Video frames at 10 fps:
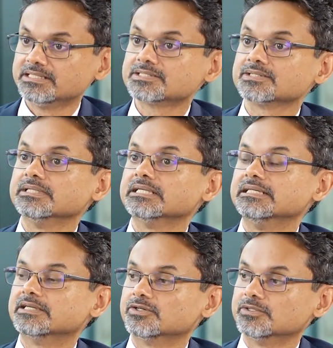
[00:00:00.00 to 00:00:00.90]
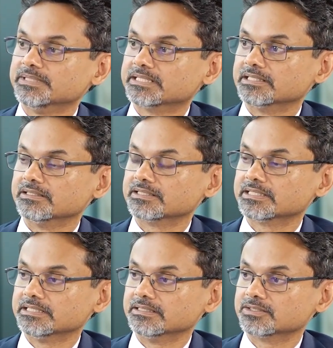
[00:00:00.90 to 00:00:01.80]
so that the economy
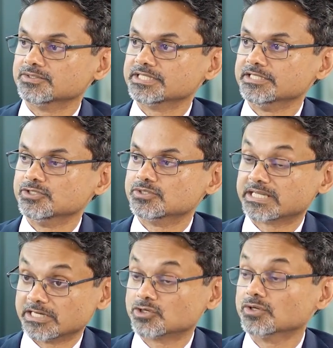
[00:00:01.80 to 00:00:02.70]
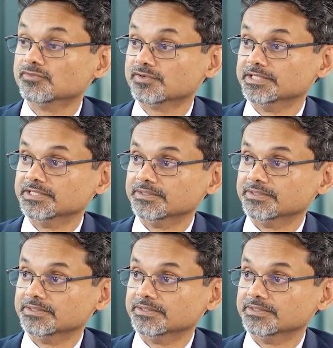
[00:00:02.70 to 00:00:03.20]
can grow further,